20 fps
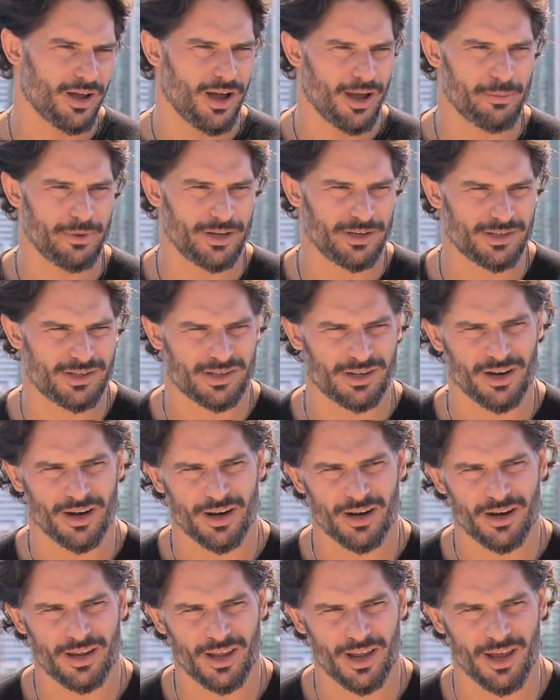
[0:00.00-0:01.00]
I mean,
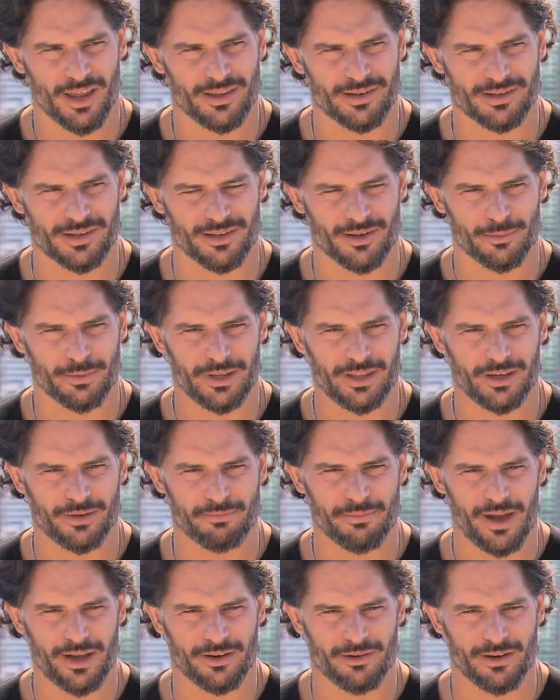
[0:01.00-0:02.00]
sure. Yeah. There's a little bit that
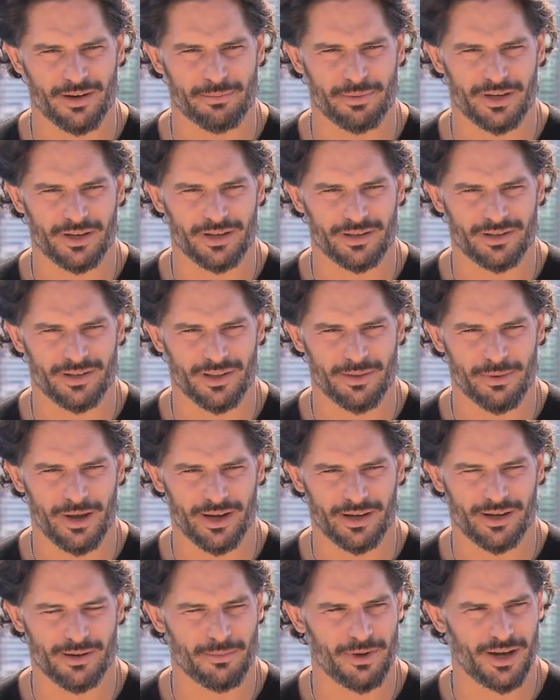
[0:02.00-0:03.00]
might creep into the
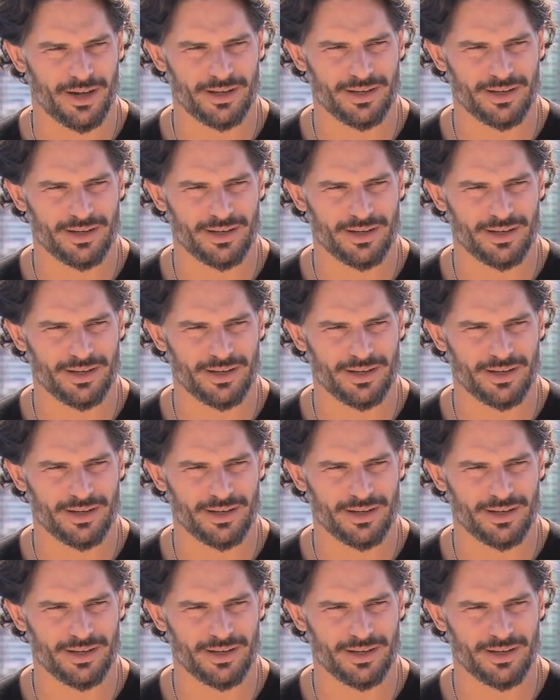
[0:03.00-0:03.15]
back of your mind.